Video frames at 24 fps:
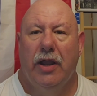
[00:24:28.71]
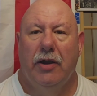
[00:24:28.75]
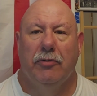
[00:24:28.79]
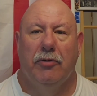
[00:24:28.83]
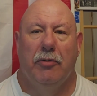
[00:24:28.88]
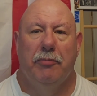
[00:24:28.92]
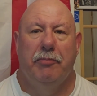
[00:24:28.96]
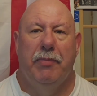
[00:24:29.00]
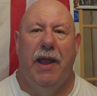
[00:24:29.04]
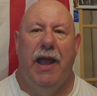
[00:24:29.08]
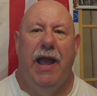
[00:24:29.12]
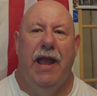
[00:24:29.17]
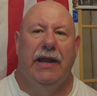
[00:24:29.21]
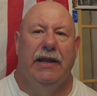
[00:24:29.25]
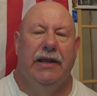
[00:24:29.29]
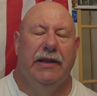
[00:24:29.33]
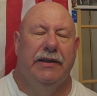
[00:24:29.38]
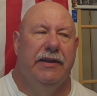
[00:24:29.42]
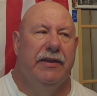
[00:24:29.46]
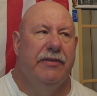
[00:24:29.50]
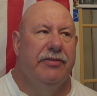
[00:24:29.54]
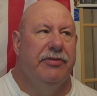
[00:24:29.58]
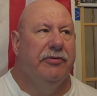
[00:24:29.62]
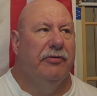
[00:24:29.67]
Okay, we're back.
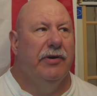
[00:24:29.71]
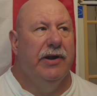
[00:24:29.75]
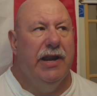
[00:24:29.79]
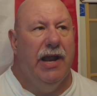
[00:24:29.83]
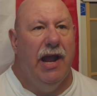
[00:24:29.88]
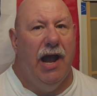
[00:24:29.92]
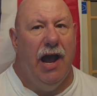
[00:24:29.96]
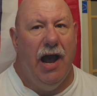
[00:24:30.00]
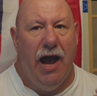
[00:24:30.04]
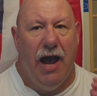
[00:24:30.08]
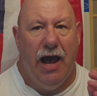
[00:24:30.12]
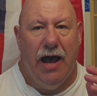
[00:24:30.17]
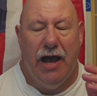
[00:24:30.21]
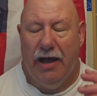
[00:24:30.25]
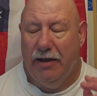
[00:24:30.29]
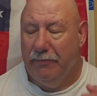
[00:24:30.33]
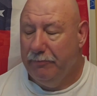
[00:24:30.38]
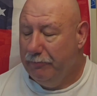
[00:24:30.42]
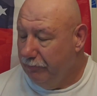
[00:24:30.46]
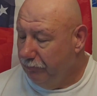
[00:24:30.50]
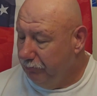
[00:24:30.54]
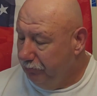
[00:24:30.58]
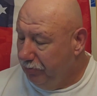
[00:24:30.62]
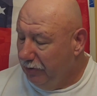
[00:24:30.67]
I did 3 hot.
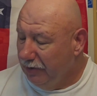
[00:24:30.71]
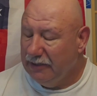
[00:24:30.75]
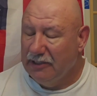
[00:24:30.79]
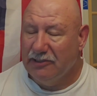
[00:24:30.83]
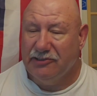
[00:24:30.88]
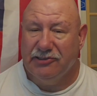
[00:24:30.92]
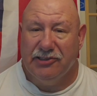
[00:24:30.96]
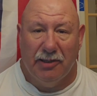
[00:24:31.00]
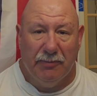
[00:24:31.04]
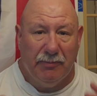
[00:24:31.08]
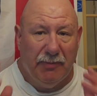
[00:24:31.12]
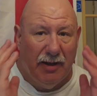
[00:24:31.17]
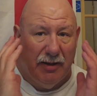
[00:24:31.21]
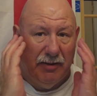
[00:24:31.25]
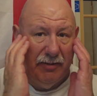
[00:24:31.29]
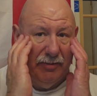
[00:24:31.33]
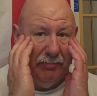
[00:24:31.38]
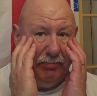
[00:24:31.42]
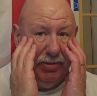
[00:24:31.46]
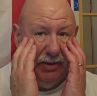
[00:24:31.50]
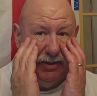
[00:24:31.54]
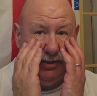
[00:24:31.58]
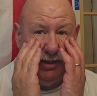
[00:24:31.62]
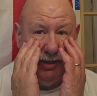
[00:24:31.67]
I put
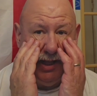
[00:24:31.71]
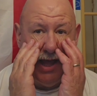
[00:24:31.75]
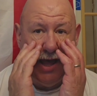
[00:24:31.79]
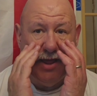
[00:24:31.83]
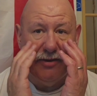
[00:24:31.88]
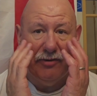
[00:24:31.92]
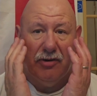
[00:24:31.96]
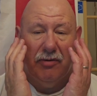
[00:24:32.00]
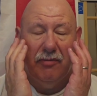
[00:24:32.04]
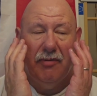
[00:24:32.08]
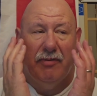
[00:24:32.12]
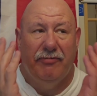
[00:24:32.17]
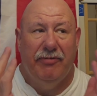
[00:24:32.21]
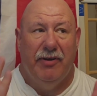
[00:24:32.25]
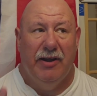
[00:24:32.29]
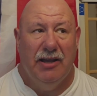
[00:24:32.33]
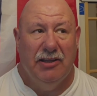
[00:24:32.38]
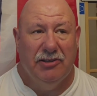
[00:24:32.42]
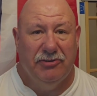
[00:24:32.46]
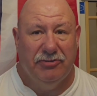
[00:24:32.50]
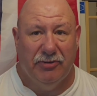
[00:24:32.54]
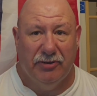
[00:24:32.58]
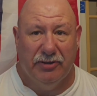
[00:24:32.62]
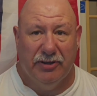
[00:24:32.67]
the lather on my
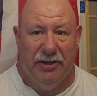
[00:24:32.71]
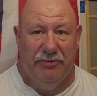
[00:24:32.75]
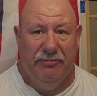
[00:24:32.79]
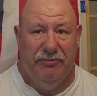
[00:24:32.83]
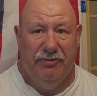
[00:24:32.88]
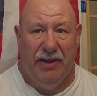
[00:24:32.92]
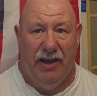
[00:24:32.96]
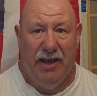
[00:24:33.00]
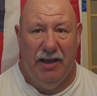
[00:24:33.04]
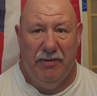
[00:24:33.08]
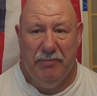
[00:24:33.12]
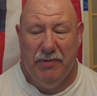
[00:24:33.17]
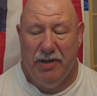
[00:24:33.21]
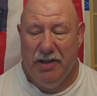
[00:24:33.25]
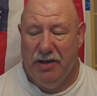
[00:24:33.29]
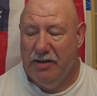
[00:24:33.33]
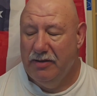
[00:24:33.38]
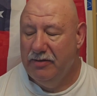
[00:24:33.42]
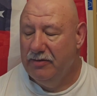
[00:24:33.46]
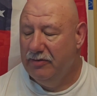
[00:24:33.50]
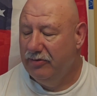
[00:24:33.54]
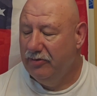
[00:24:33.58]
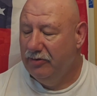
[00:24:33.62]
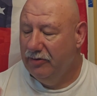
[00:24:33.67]
face for a good 5
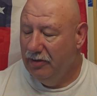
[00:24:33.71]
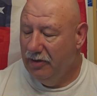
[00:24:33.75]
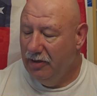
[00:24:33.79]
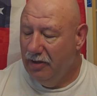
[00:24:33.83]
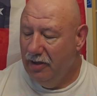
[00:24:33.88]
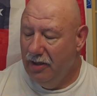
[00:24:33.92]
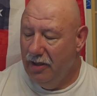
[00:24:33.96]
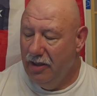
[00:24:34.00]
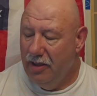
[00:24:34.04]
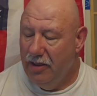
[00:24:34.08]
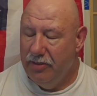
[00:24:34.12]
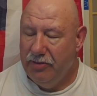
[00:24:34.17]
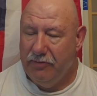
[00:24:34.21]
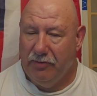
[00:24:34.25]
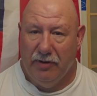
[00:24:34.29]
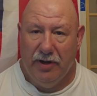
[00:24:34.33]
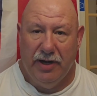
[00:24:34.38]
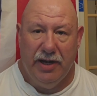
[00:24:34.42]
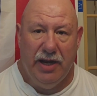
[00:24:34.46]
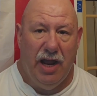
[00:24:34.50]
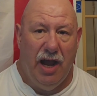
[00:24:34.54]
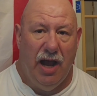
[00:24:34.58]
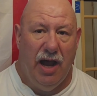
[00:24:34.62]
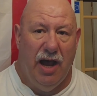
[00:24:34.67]
minutes.
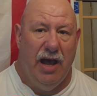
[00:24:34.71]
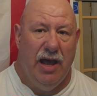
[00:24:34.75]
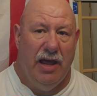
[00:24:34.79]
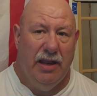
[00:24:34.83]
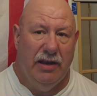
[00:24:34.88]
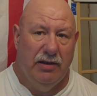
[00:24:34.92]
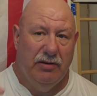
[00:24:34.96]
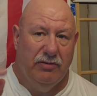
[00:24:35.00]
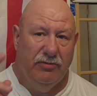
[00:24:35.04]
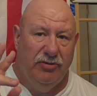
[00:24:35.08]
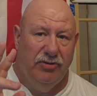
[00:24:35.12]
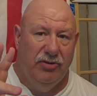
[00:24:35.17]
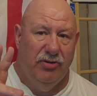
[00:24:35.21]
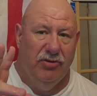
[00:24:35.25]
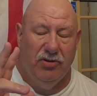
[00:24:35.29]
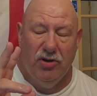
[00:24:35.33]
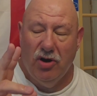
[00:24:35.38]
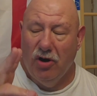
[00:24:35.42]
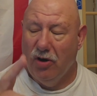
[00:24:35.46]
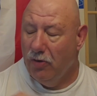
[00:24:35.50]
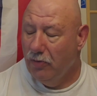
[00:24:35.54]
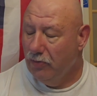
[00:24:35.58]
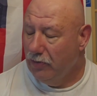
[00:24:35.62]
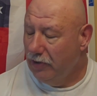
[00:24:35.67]
3 hot, 2
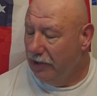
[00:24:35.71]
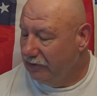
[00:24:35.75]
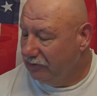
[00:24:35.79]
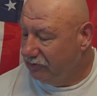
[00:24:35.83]
cold